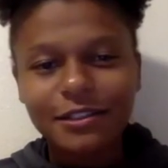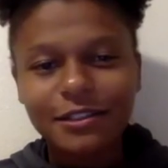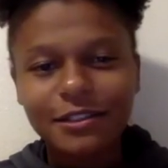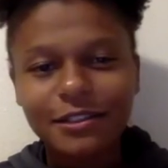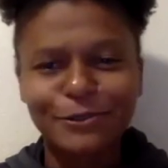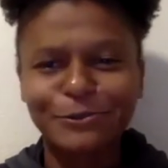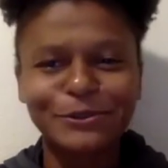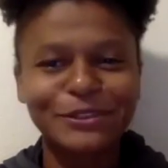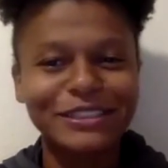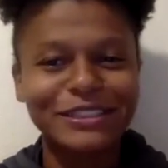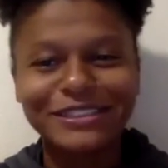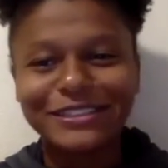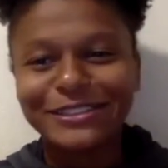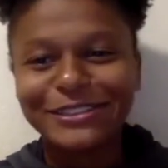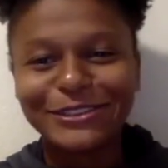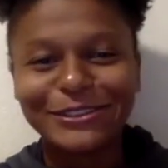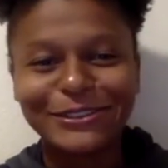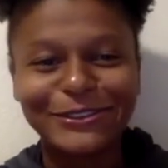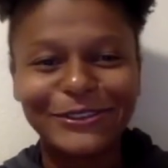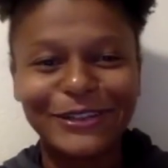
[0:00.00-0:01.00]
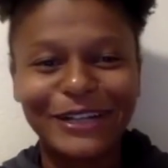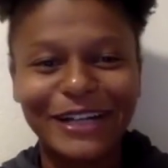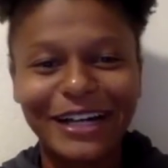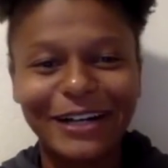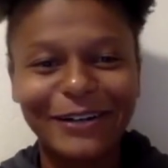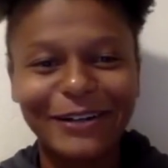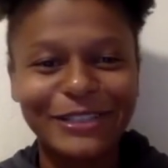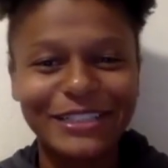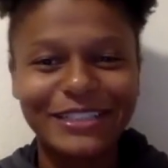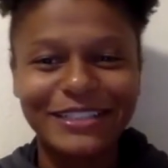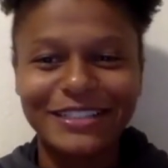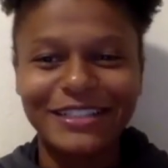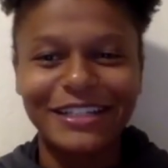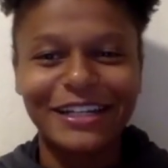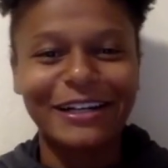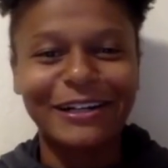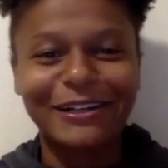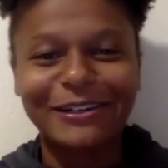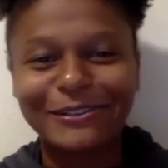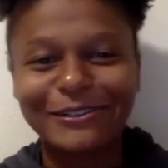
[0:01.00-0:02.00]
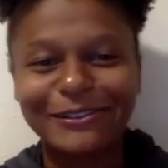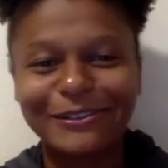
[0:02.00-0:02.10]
I don't really know how it is now.